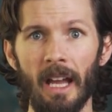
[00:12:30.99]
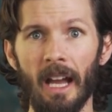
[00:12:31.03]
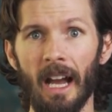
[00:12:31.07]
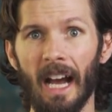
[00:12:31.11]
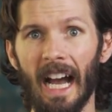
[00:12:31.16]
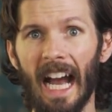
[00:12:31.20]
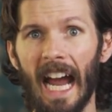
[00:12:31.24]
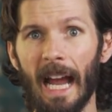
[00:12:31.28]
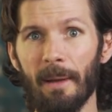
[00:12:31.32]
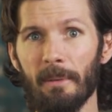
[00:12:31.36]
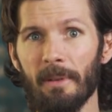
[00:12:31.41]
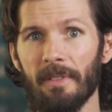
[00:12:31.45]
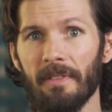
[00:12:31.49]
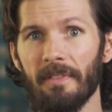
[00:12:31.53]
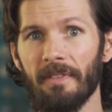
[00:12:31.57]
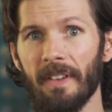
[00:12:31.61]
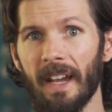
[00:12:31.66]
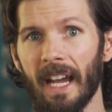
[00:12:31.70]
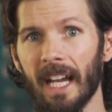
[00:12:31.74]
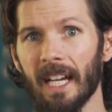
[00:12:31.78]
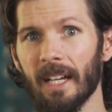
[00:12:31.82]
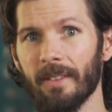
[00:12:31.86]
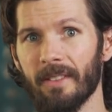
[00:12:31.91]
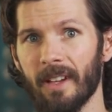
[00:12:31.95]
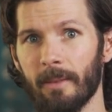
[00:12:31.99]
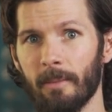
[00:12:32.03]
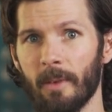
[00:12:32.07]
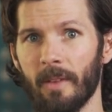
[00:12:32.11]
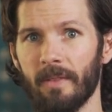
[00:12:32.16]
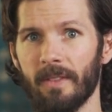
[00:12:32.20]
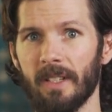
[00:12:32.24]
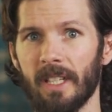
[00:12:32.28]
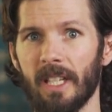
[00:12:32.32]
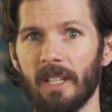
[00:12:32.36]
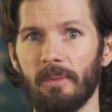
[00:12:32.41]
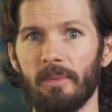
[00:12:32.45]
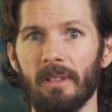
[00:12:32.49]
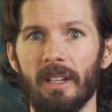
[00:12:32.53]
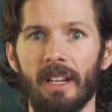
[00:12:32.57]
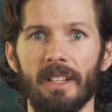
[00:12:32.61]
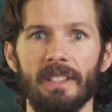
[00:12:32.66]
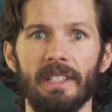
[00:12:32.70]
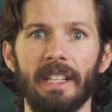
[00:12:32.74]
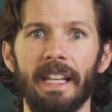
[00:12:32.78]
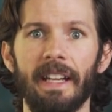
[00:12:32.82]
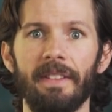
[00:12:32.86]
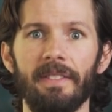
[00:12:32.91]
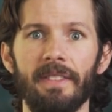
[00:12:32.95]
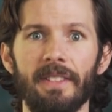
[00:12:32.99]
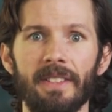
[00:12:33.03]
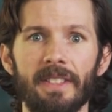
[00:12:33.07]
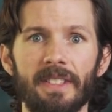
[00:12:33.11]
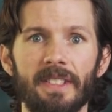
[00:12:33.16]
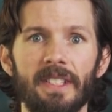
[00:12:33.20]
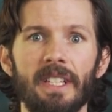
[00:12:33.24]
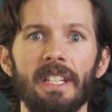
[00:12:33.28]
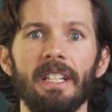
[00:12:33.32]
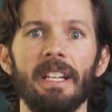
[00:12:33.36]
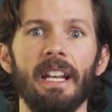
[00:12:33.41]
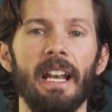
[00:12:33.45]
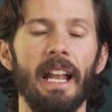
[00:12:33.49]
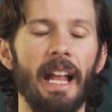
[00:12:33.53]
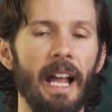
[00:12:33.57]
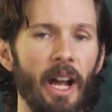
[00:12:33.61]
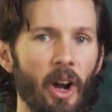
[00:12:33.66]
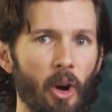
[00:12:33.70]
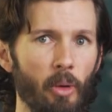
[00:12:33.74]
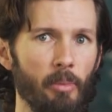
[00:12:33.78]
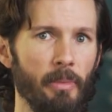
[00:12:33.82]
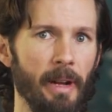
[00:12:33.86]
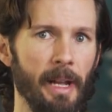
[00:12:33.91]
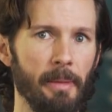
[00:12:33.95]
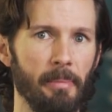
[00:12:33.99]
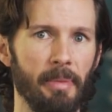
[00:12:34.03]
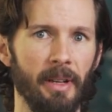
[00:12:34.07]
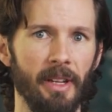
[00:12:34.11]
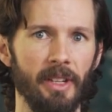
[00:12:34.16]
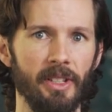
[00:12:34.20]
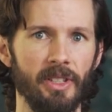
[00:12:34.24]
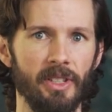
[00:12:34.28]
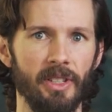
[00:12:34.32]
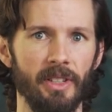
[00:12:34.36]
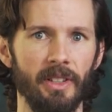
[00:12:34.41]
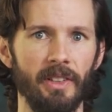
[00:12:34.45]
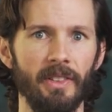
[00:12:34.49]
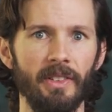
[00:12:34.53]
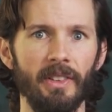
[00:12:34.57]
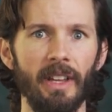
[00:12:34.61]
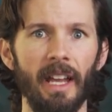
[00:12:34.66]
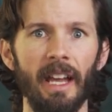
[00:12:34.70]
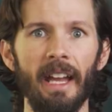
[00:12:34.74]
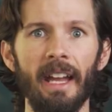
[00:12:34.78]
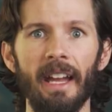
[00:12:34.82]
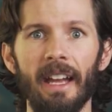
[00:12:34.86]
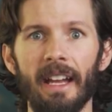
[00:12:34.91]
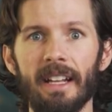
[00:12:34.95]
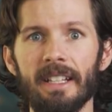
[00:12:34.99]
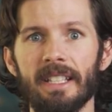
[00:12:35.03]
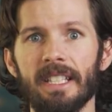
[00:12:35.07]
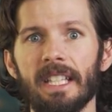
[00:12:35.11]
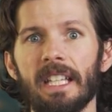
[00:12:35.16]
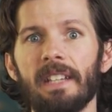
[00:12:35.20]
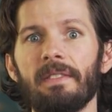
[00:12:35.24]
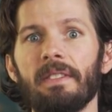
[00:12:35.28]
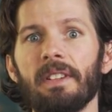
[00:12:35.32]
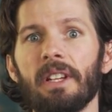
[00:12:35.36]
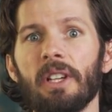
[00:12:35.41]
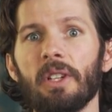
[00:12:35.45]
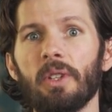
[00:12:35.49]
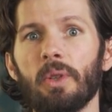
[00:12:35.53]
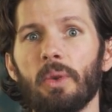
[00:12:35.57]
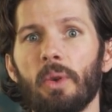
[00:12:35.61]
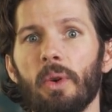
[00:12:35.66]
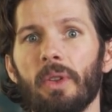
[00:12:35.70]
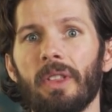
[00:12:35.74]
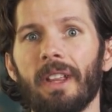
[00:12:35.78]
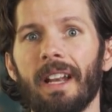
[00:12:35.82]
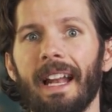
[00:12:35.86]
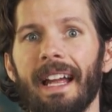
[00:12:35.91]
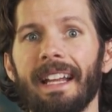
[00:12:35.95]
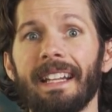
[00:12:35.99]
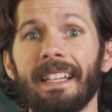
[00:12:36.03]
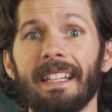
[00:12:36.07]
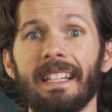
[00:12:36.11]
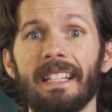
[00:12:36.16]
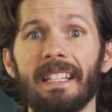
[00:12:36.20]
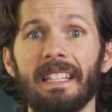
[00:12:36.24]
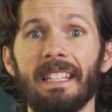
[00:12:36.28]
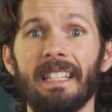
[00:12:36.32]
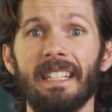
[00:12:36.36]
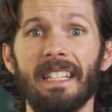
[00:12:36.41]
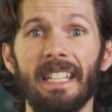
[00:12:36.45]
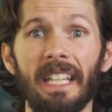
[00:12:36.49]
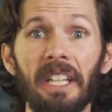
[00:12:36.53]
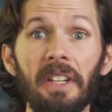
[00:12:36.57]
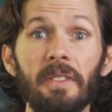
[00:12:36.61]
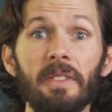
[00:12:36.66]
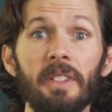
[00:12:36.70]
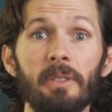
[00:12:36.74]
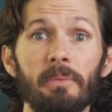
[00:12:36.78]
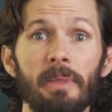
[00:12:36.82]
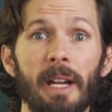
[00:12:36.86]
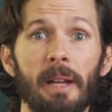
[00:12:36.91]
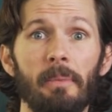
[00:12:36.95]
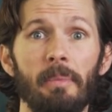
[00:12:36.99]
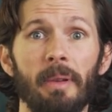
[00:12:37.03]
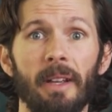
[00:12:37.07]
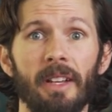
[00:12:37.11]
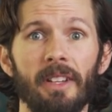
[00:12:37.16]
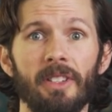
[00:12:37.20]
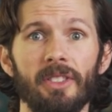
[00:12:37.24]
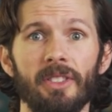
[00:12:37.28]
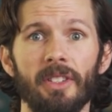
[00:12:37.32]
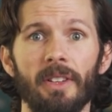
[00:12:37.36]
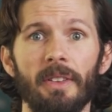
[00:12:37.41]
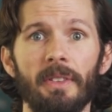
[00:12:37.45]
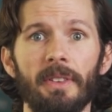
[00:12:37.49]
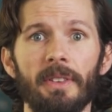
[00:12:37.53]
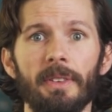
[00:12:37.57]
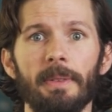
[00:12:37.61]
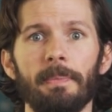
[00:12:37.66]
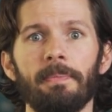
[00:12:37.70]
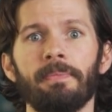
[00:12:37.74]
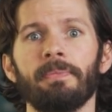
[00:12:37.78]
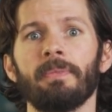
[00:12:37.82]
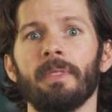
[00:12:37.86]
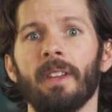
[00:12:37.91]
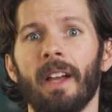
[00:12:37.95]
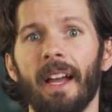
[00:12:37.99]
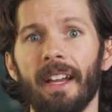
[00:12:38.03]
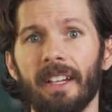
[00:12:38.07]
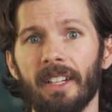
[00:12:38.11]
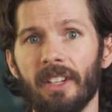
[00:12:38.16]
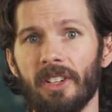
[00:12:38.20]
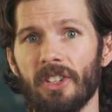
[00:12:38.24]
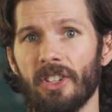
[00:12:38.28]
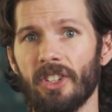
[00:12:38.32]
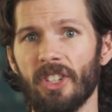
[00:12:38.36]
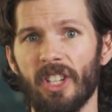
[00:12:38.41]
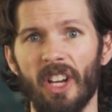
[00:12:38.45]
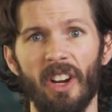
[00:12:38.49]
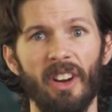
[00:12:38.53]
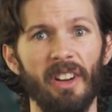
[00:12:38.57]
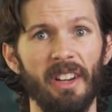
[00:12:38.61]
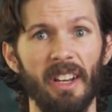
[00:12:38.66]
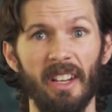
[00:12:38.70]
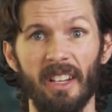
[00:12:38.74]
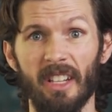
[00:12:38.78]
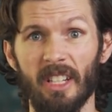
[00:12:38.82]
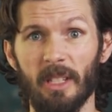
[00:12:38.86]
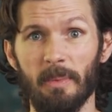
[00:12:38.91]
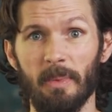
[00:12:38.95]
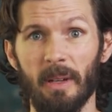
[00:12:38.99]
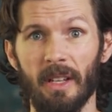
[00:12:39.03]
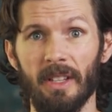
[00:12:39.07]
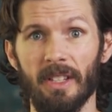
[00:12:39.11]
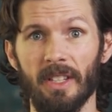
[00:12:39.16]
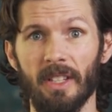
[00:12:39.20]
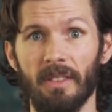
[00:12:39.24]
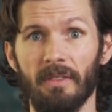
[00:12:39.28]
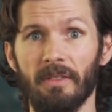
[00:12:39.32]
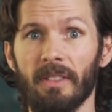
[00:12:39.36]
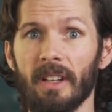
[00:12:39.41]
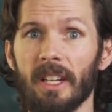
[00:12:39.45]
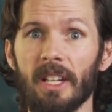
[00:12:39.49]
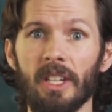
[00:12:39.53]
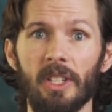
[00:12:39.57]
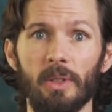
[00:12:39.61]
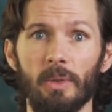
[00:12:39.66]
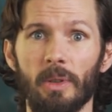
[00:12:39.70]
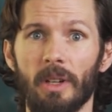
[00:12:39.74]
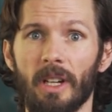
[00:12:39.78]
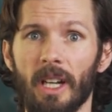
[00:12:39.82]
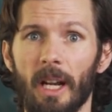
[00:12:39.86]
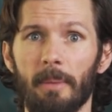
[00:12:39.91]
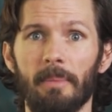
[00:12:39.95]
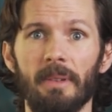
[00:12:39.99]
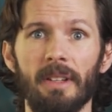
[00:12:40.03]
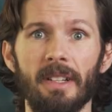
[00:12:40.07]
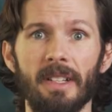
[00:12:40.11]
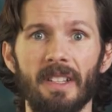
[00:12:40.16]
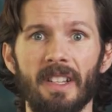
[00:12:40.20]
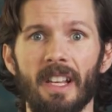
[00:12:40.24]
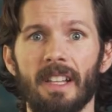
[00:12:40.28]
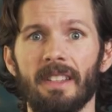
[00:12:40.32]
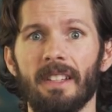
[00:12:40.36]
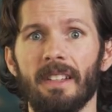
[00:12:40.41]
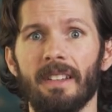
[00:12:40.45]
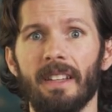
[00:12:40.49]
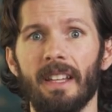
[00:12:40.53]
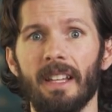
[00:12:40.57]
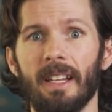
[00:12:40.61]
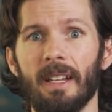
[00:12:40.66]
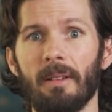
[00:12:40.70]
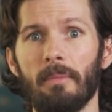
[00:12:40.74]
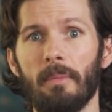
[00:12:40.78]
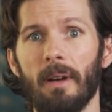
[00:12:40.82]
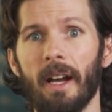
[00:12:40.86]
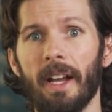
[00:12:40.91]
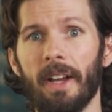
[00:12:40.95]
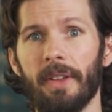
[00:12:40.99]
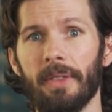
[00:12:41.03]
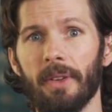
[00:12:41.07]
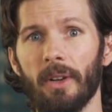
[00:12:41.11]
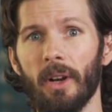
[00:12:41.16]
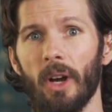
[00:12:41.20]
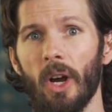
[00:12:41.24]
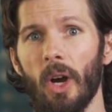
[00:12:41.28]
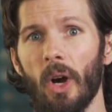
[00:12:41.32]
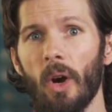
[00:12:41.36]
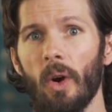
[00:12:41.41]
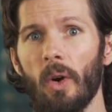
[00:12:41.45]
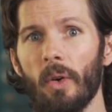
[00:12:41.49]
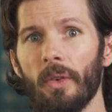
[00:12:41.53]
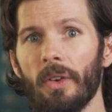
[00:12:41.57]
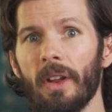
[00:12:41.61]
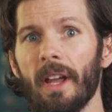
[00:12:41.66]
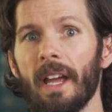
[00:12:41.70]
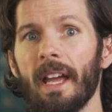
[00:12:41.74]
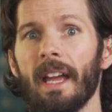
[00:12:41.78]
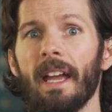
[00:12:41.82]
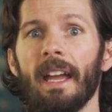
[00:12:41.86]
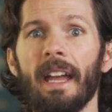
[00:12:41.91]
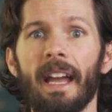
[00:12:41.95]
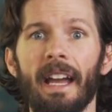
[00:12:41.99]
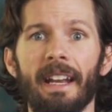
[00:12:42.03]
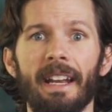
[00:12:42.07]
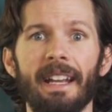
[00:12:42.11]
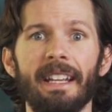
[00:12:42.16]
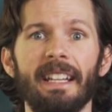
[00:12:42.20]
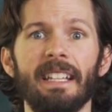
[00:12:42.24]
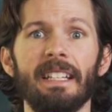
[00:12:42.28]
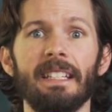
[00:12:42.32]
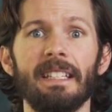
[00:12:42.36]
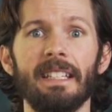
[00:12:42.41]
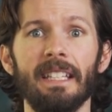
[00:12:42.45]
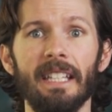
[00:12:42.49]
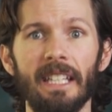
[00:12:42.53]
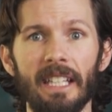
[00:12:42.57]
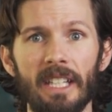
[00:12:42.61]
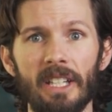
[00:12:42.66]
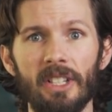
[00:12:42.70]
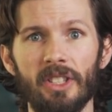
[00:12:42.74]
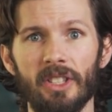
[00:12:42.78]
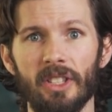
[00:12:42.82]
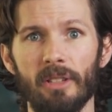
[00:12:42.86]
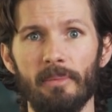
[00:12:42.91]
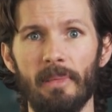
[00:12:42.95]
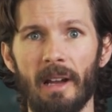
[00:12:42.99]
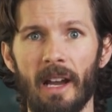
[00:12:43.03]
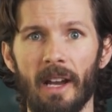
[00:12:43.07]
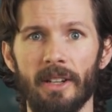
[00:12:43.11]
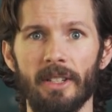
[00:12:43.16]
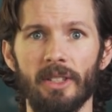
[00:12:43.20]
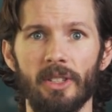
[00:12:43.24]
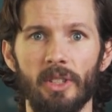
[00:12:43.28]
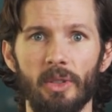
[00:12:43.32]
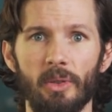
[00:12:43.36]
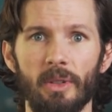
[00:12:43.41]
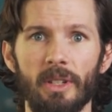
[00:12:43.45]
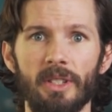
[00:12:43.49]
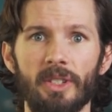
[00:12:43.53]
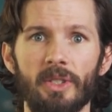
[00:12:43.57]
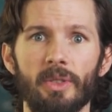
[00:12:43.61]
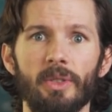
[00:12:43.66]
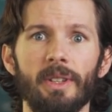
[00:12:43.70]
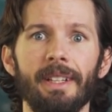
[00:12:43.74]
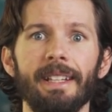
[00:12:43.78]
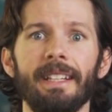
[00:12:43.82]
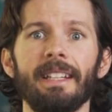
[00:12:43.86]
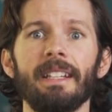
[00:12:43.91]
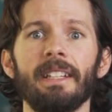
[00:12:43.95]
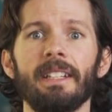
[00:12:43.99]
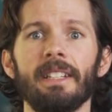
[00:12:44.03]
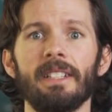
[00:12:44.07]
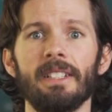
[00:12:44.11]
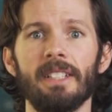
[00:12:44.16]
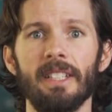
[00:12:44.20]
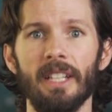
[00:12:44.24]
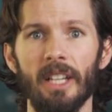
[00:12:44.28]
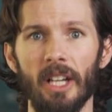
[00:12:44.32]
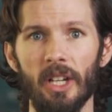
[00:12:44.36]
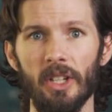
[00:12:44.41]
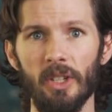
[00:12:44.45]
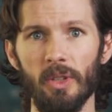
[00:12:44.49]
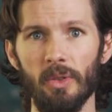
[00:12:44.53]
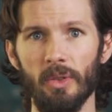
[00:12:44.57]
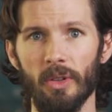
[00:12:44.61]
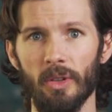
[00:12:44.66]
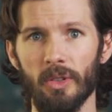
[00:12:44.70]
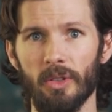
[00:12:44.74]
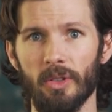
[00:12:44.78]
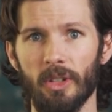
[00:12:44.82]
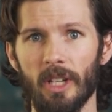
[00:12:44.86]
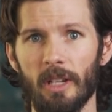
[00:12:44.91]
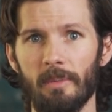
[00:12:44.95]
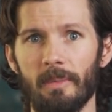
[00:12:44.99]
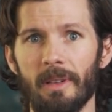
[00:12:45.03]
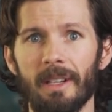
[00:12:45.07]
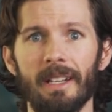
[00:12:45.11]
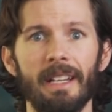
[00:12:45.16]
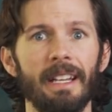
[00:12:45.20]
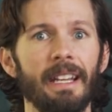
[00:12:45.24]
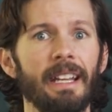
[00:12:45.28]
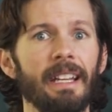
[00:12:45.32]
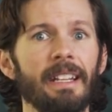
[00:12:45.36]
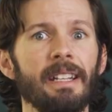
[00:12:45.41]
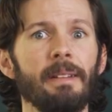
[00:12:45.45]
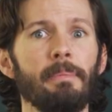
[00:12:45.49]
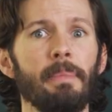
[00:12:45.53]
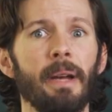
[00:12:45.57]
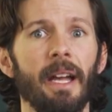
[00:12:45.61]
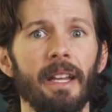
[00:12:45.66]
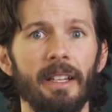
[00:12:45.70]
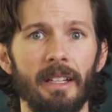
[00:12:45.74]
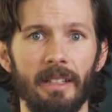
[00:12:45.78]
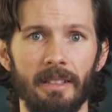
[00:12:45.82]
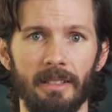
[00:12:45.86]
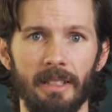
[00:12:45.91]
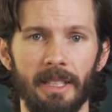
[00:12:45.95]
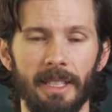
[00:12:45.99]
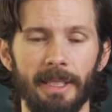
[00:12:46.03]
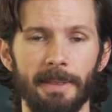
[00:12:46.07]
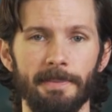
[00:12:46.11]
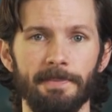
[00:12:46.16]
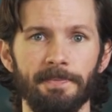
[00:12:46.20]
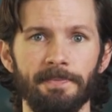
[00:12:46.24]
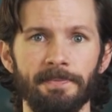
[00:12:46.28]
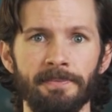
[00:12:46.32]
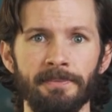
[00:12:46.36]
I'm a fan of MFD because I have seen it help my patients. It's even a tool that I can give to my patients. I can share an inexpensive link to a cupping set that they can buy on their own, and I can teach them how to do it so they can continue their treatment independently.